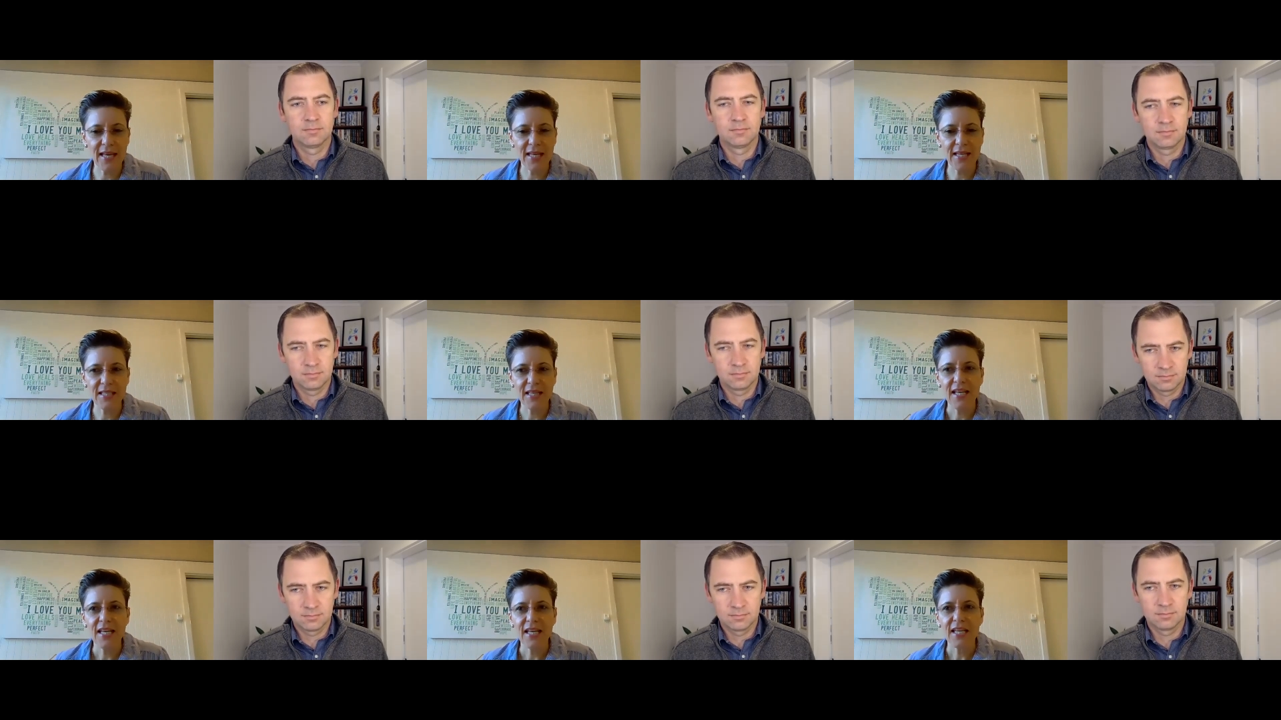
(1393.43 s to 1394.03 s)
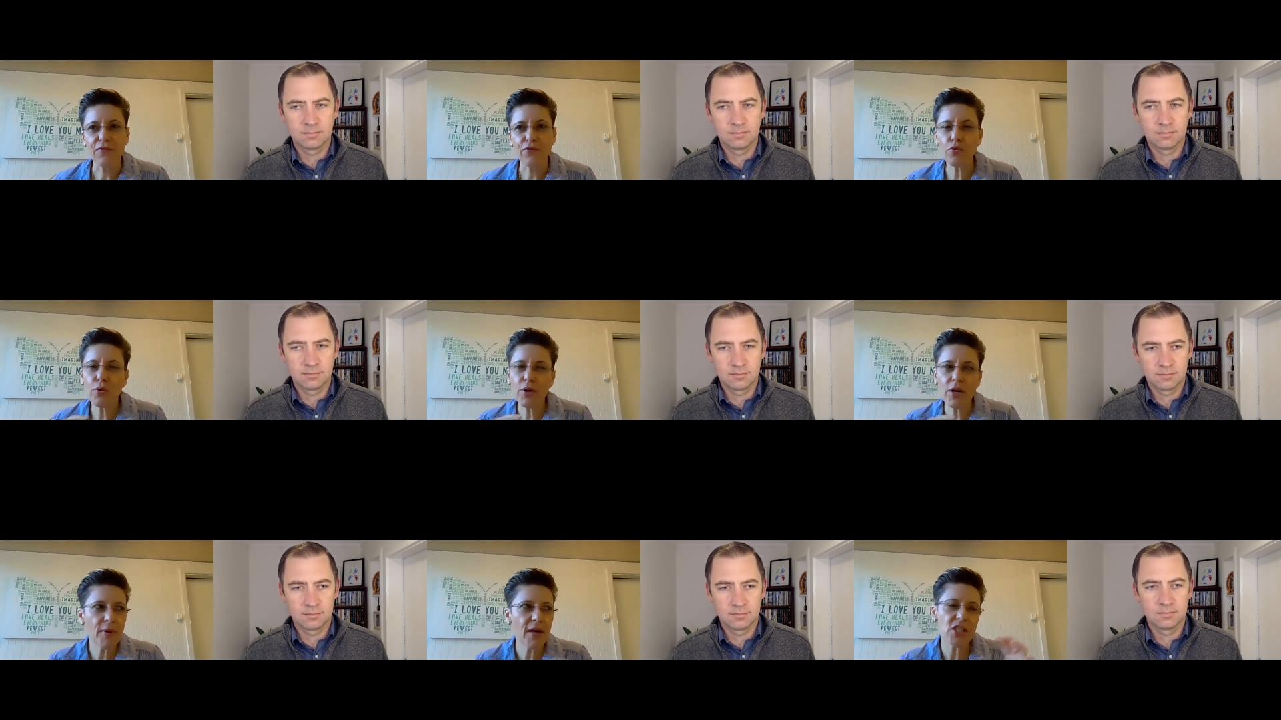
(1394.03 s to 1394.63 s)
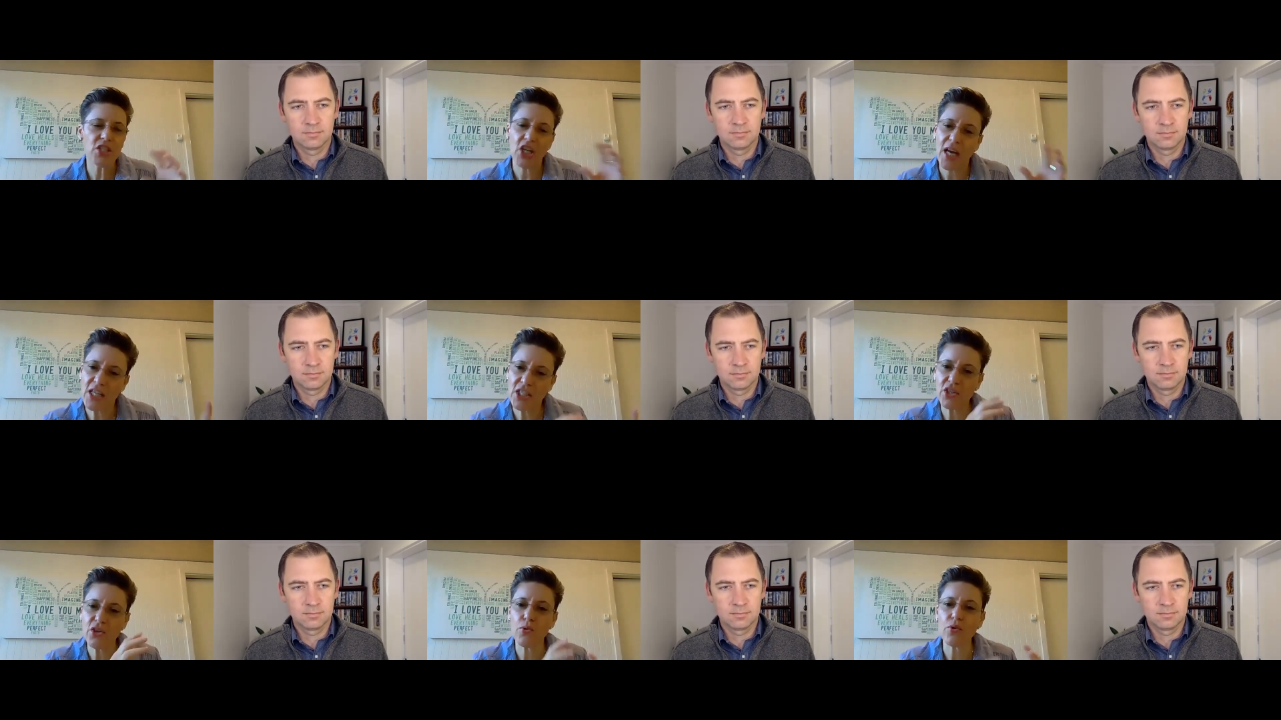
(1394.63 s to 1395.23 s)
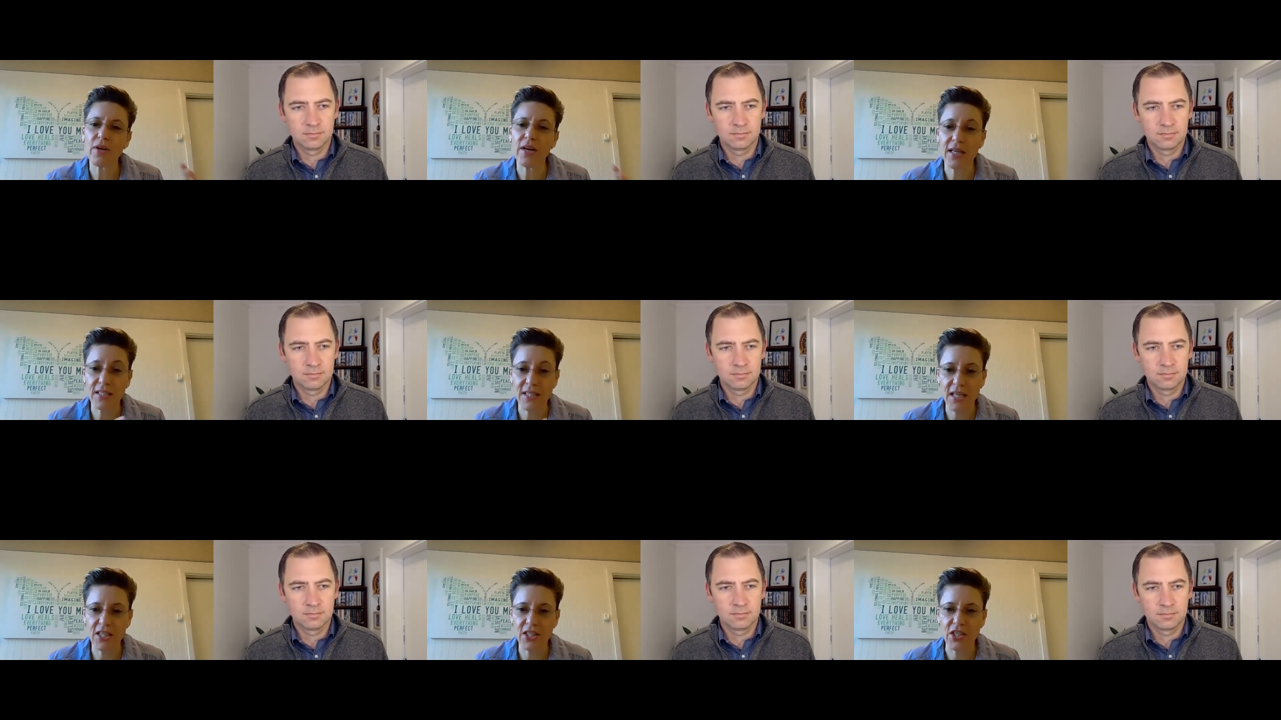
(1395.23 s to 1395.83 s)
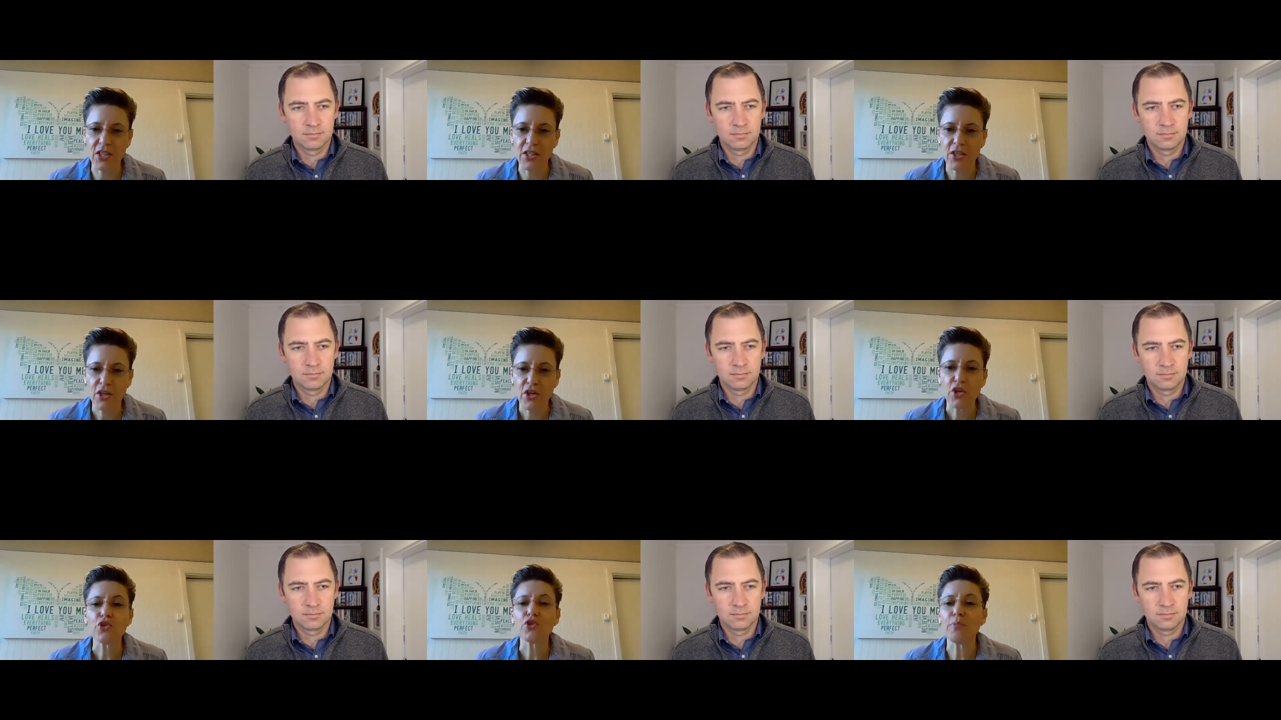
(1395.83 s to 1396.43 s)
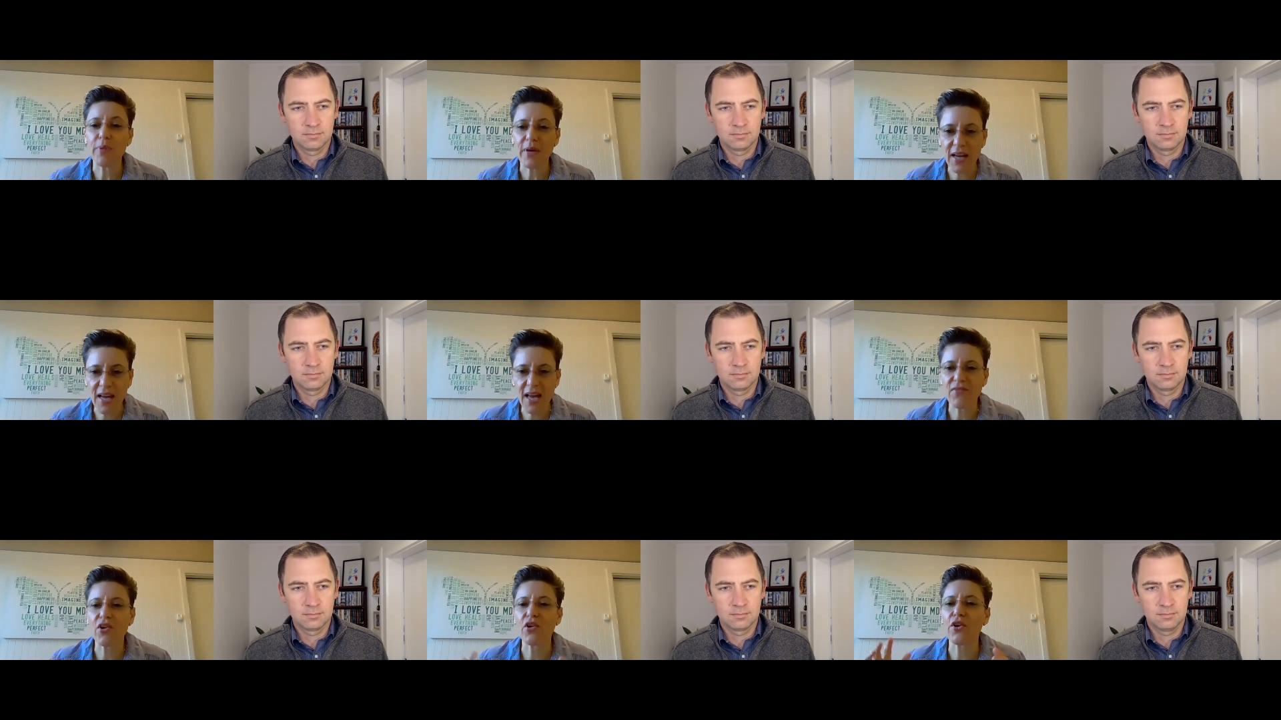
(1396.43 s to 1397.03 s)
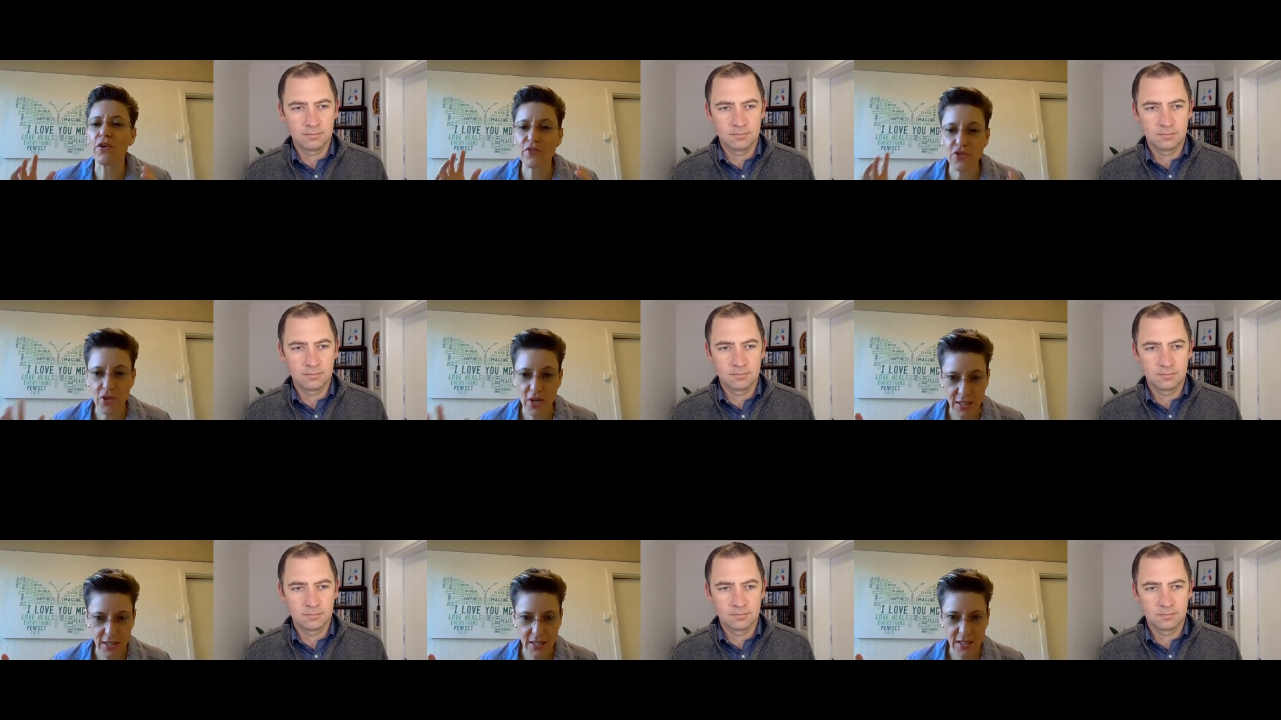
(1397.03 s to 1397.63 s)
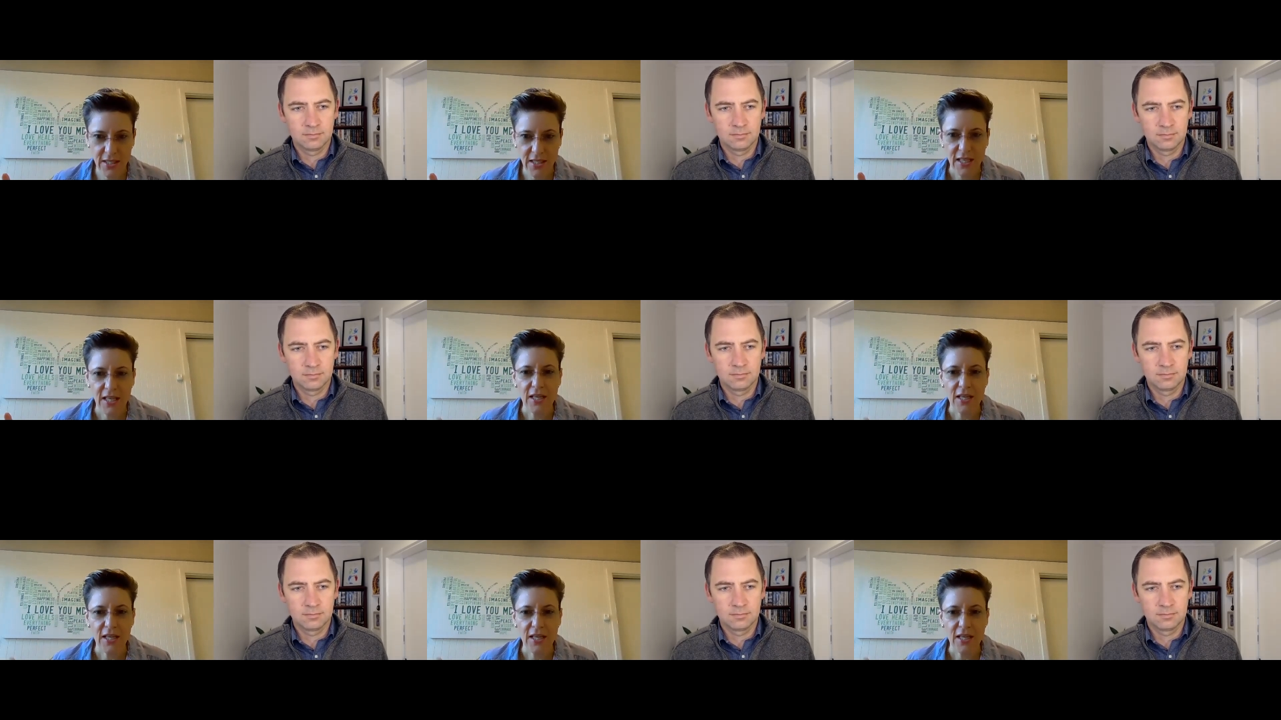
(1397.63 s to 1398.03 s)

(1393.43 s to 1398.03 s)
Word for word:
Speaker 1: And if you want to make change in an organization, you better have a lot of trust.